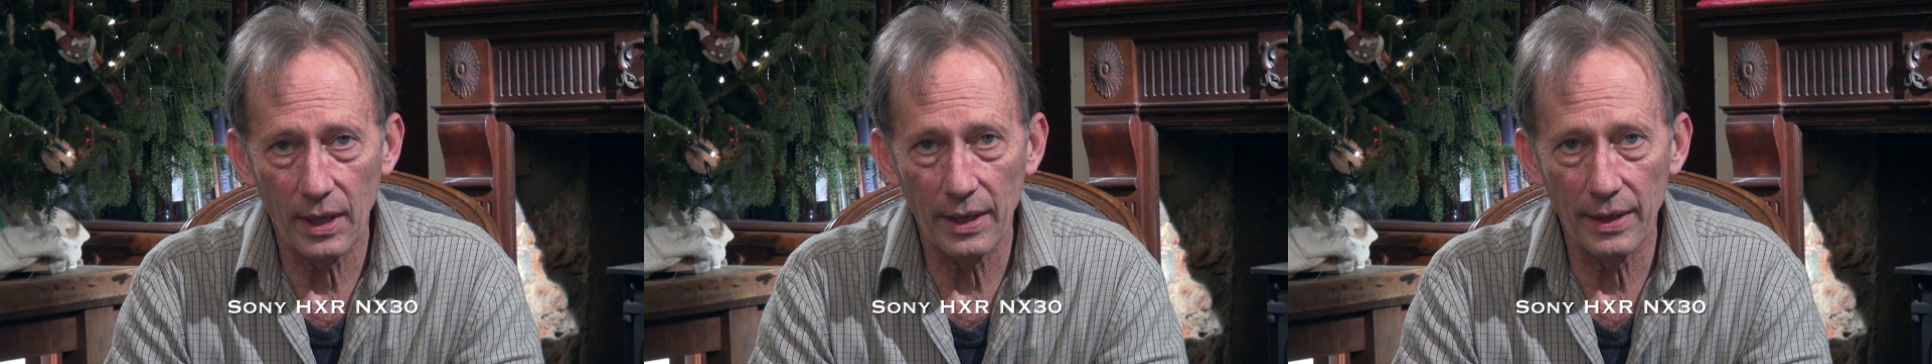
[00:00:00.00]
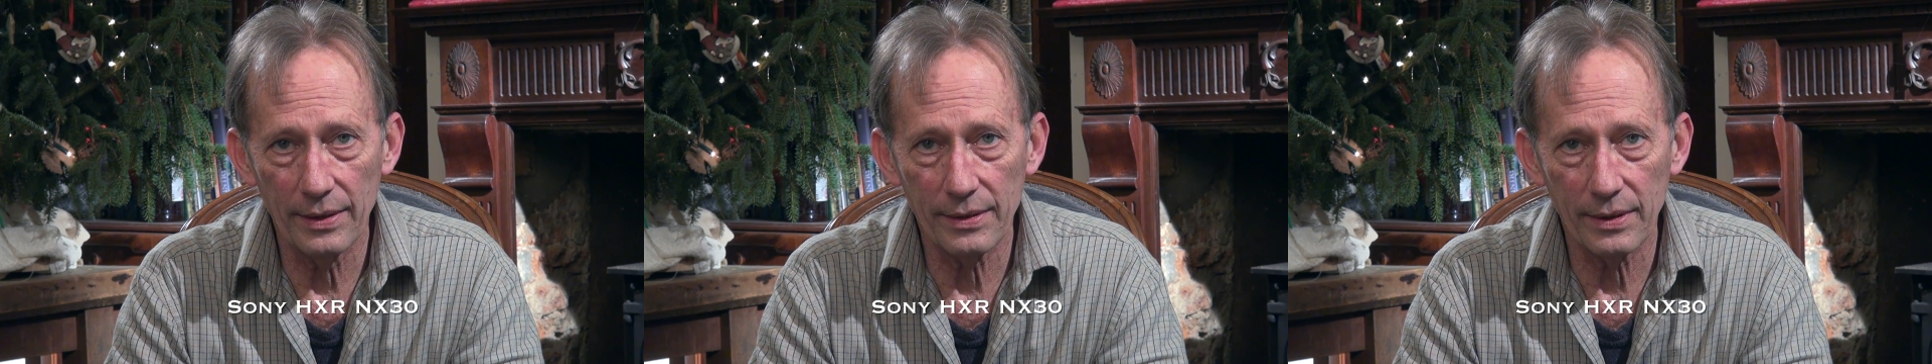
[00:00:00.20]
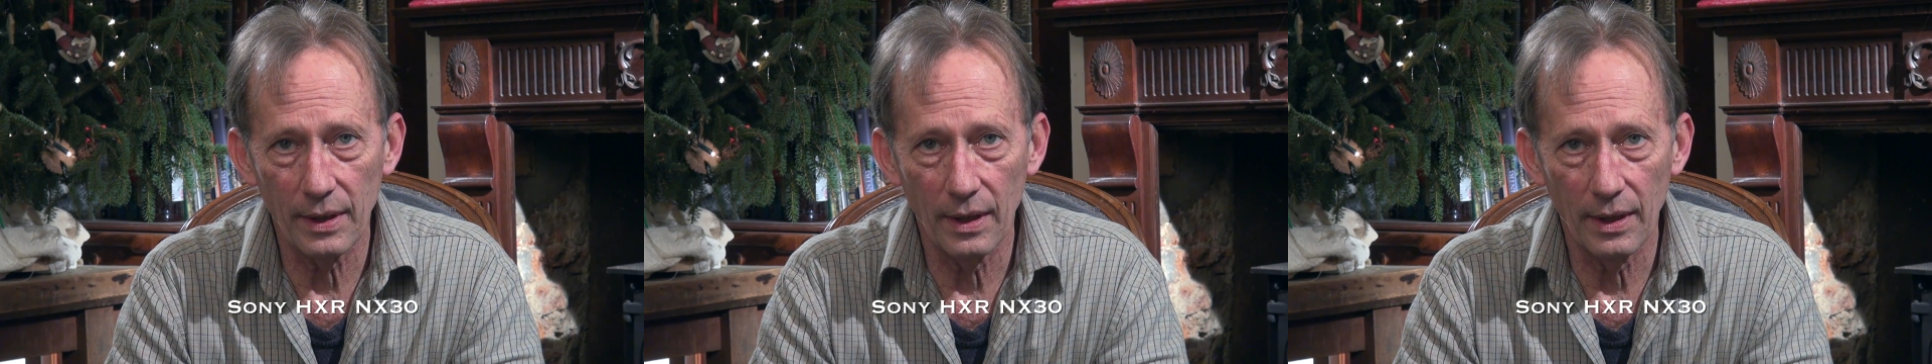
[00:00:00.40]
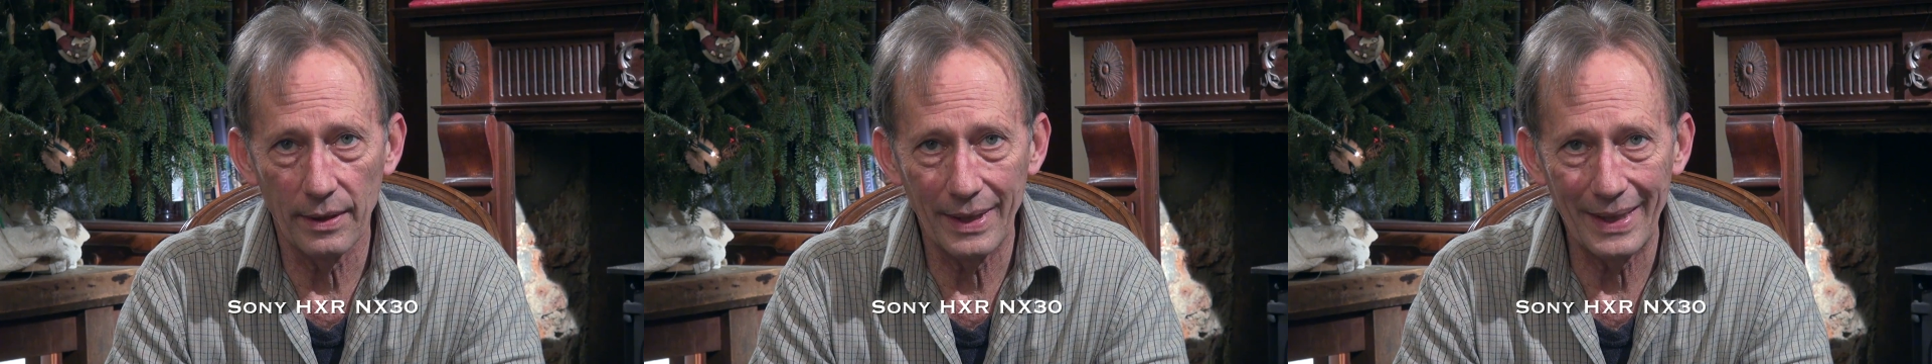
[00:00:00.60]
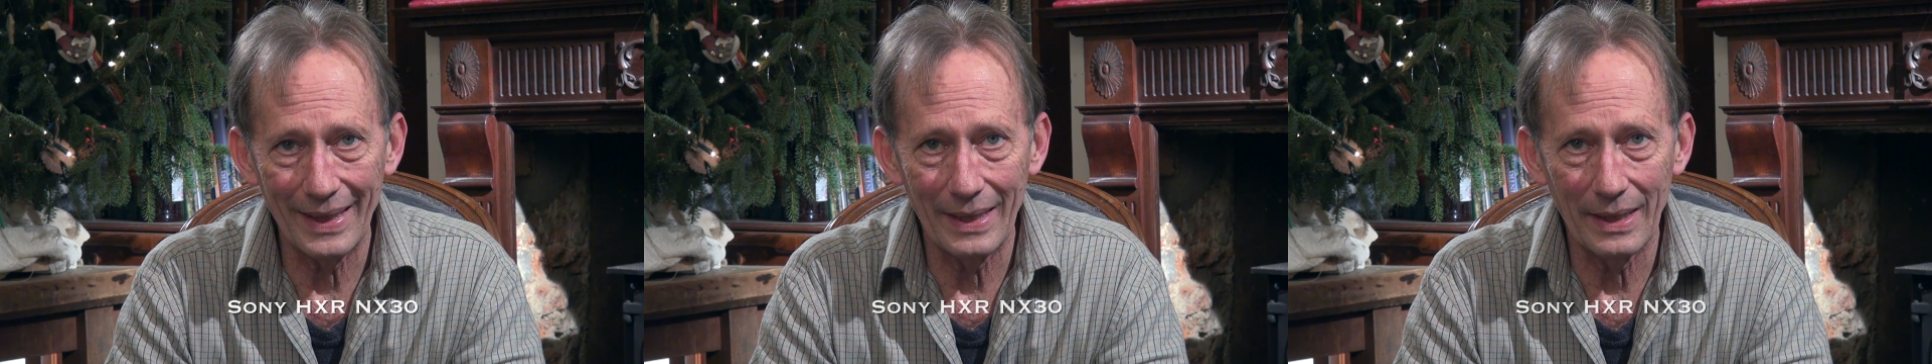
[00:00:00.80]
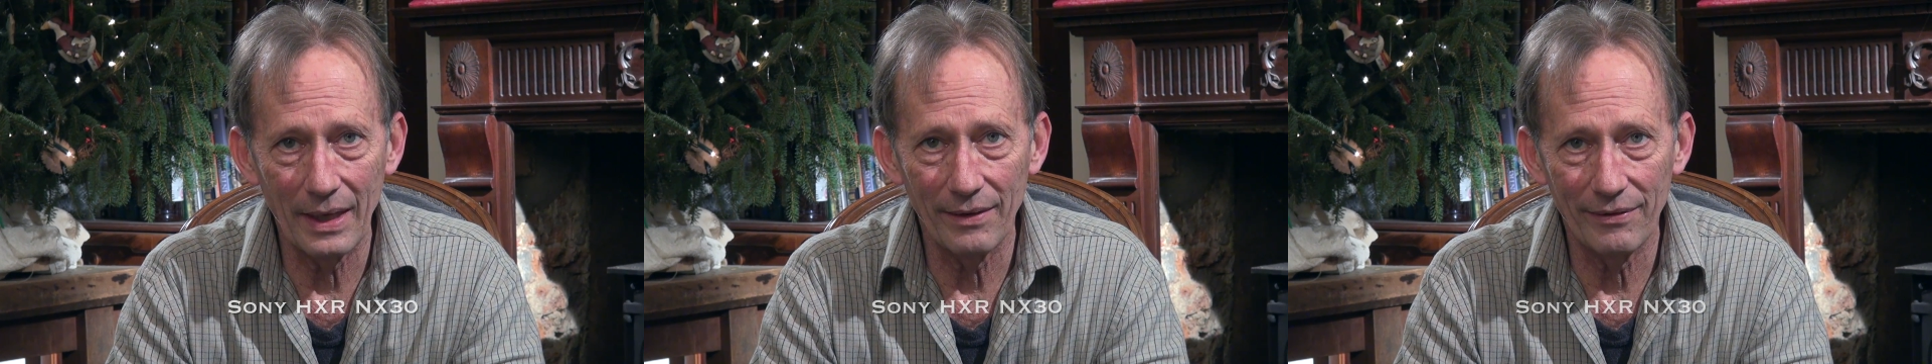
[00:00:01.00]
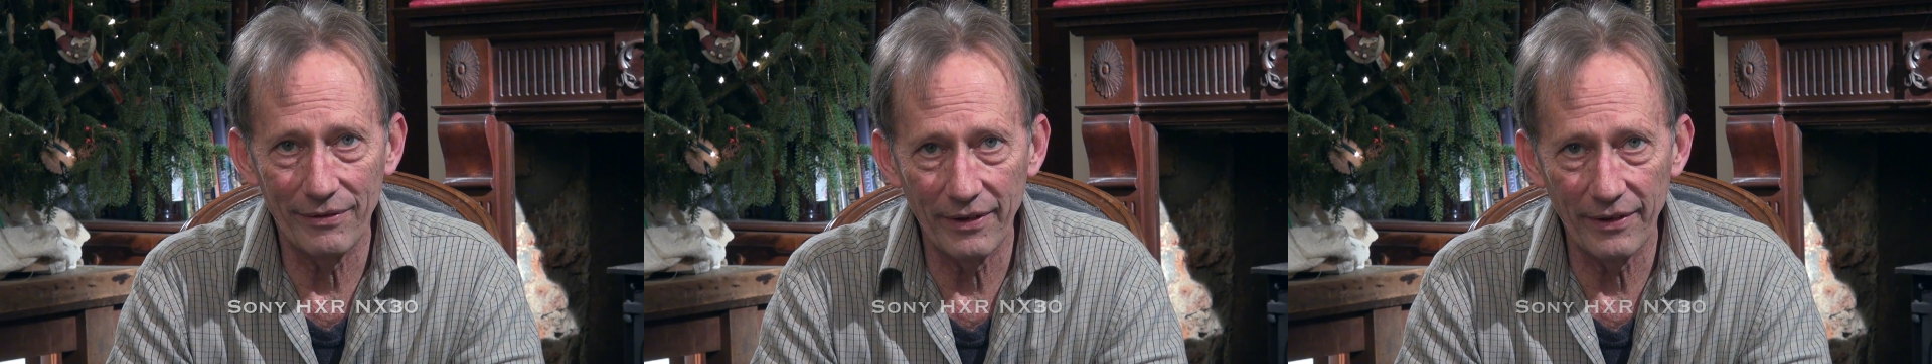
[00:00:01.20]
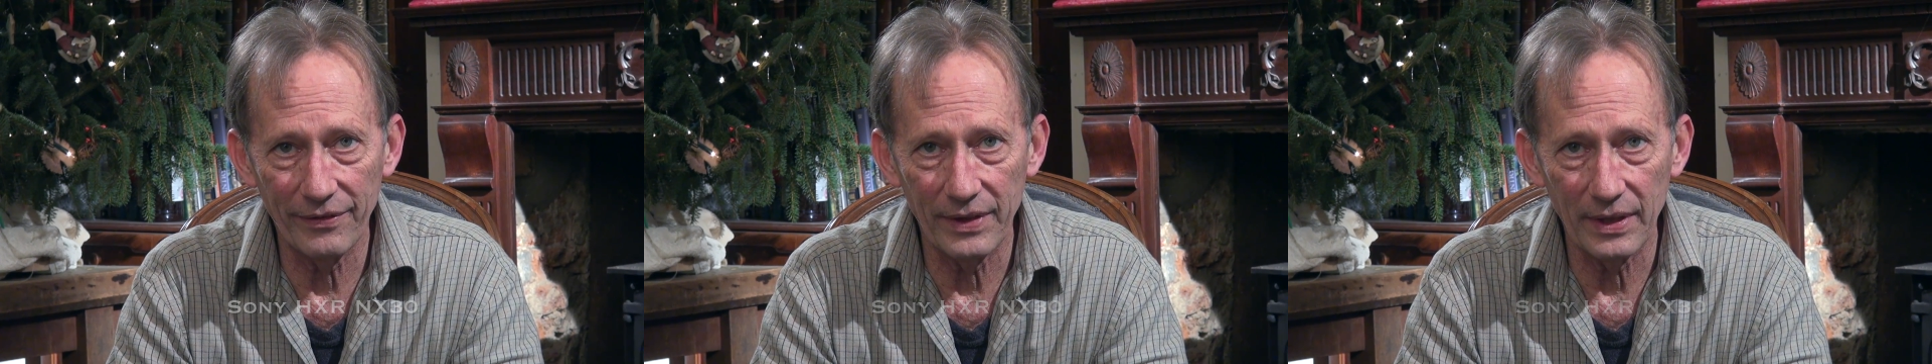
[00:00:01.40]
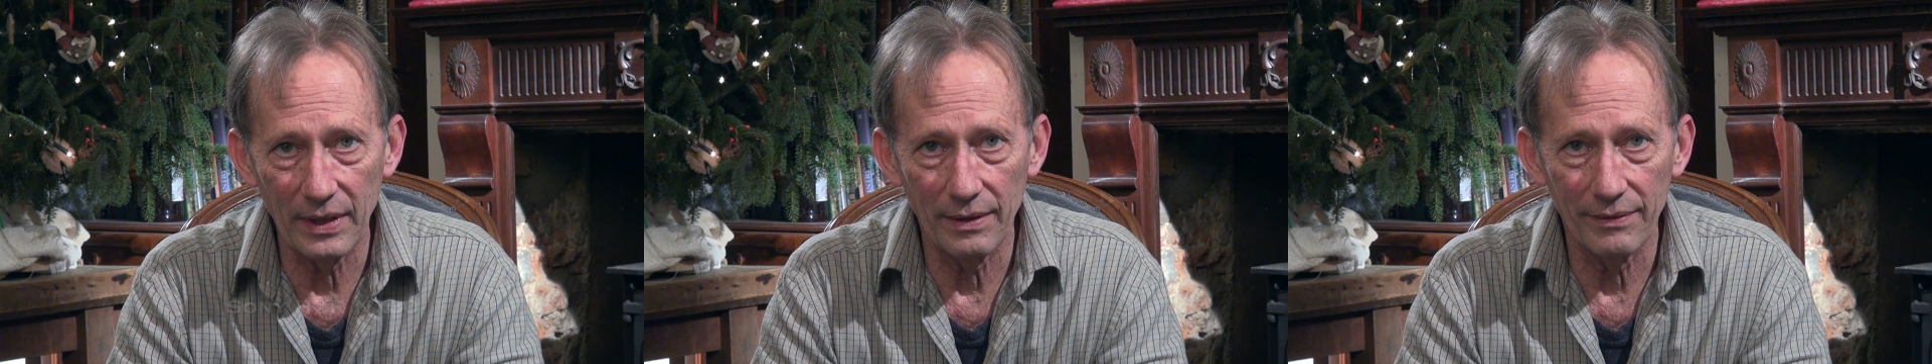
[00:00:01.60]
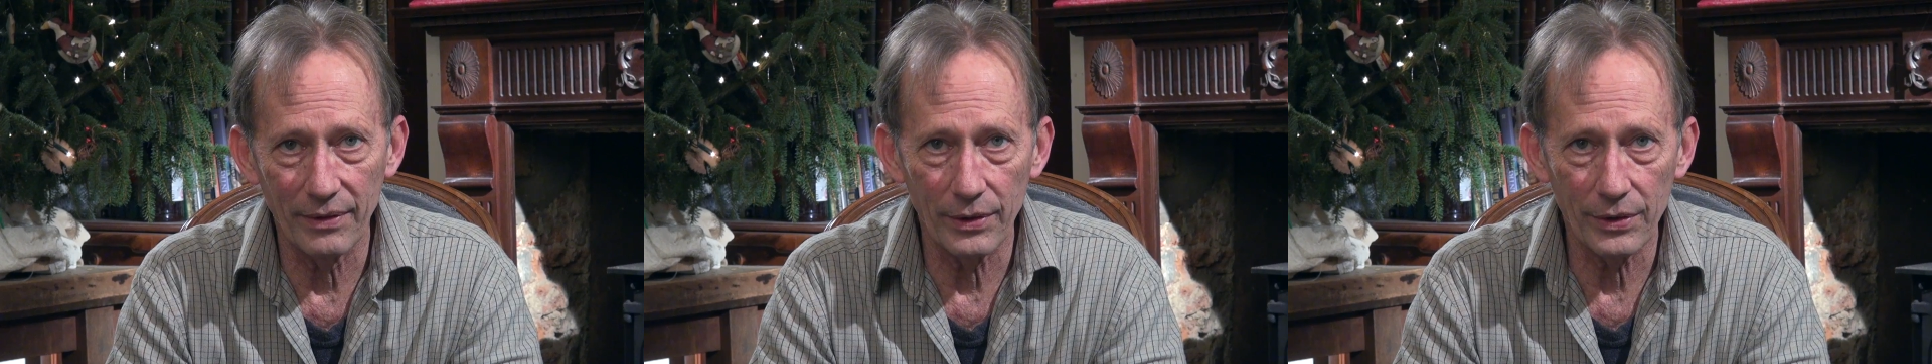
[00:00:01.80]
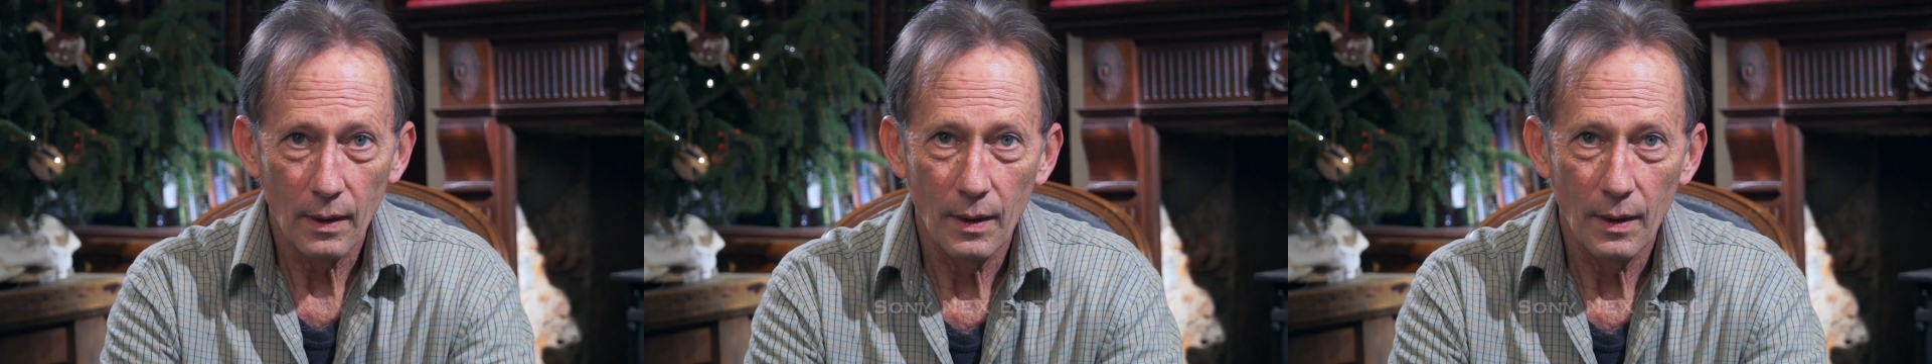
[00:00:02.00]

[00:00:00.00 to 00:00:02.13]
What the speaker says: on the Sony NX30